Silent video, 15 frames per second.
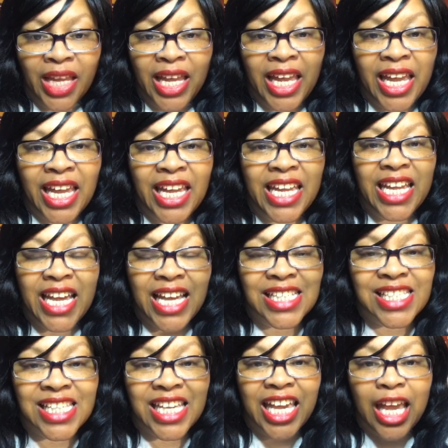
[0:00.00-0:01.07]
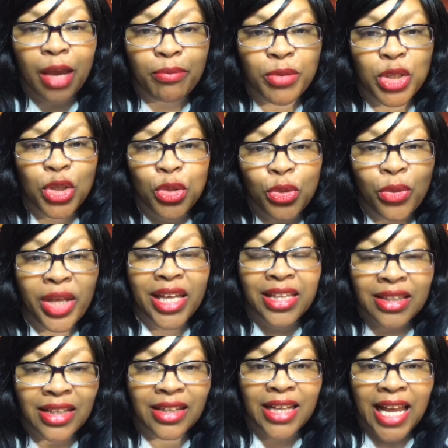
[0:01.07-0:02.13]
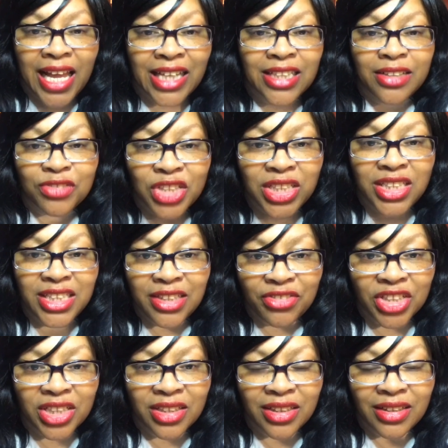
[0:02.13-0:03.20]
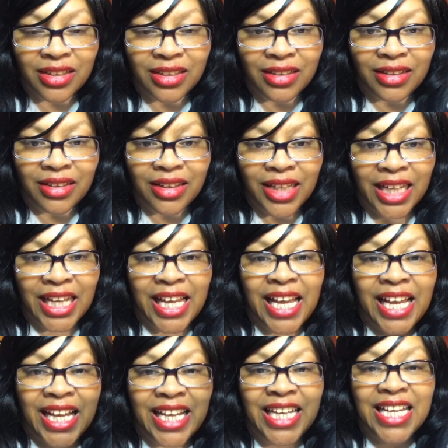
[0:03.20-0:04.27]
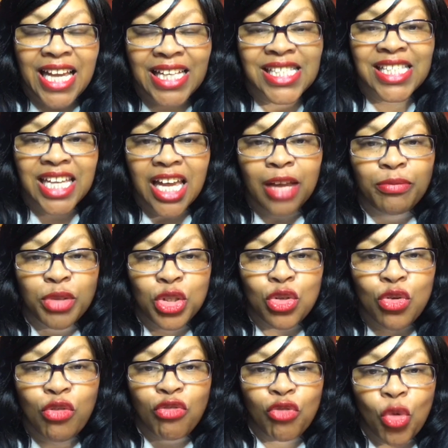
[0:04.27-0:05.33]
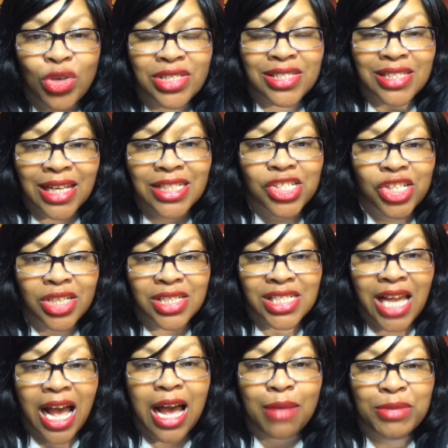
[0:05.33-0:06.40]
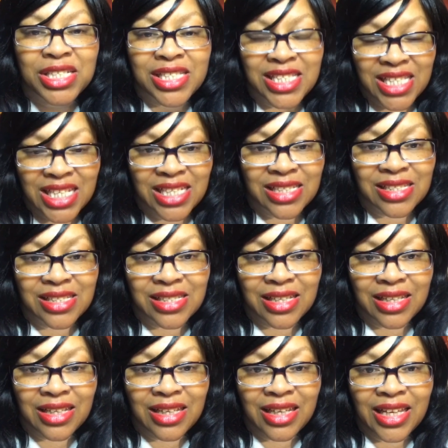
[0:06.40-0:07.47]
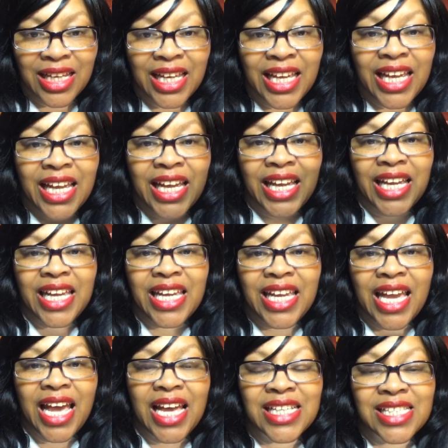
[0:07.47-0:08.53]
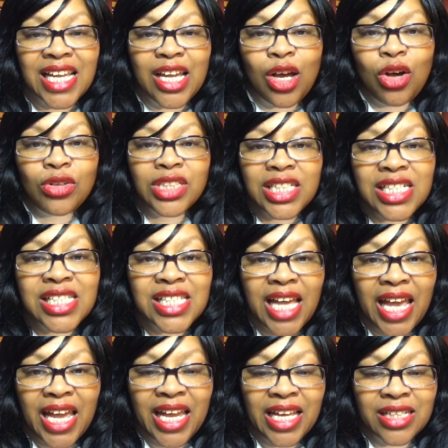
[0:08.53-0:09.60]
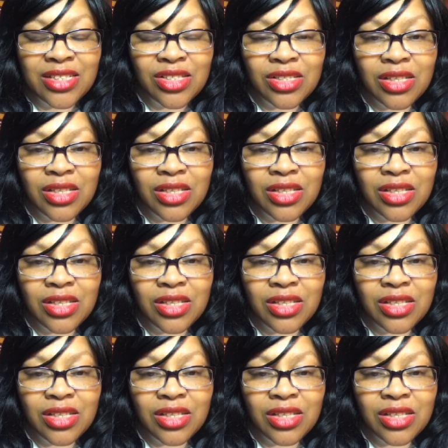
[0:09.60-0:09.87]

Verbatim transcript: He has kept you in the land of the living. He has kept you for such a time as this. He has held his hands.